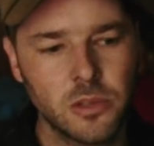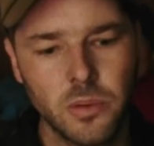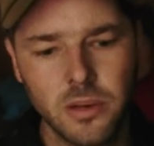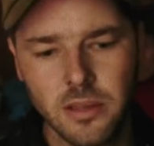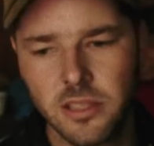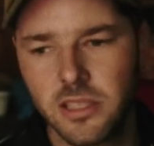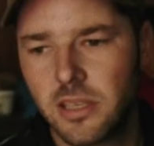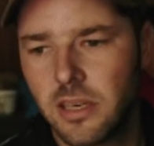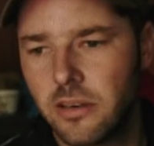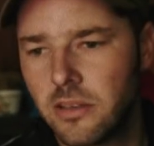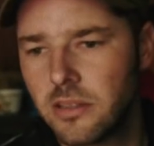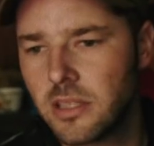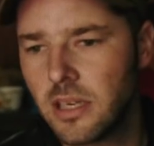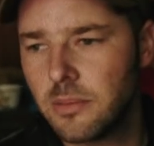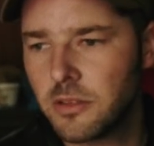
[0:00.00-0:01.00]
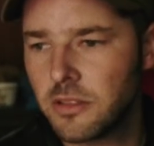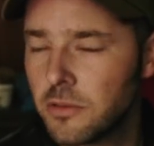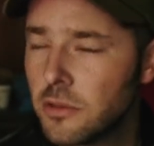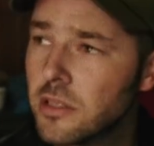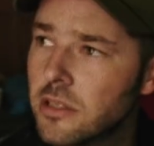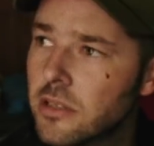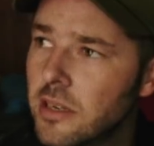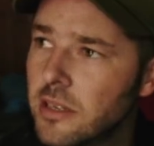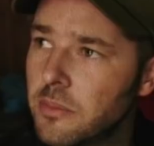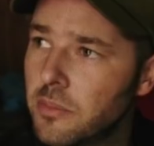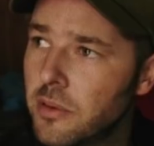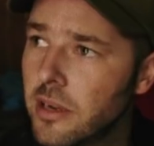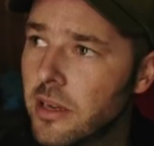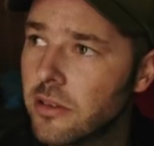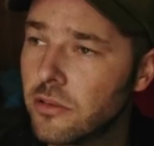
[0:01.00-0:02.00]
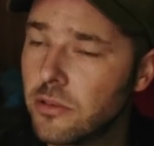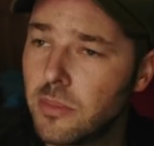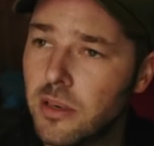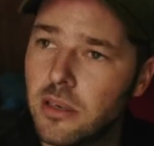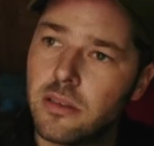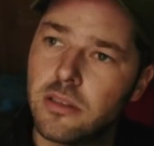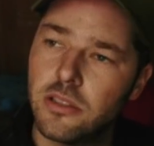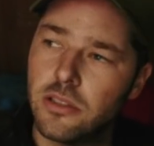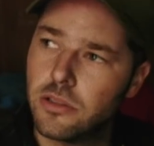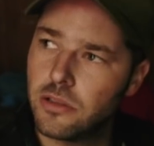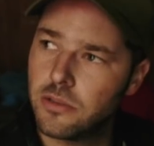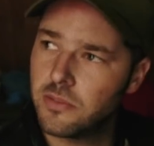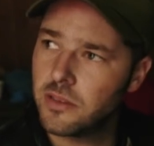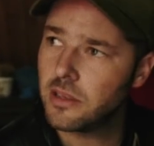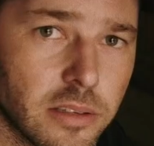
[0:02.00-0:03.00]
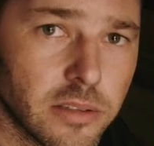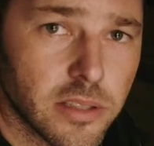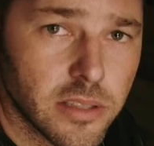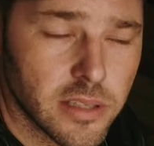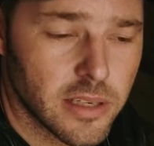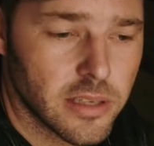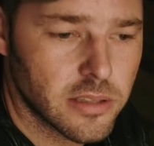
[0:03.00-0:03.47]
And by conquer, obviously, I mean explore and,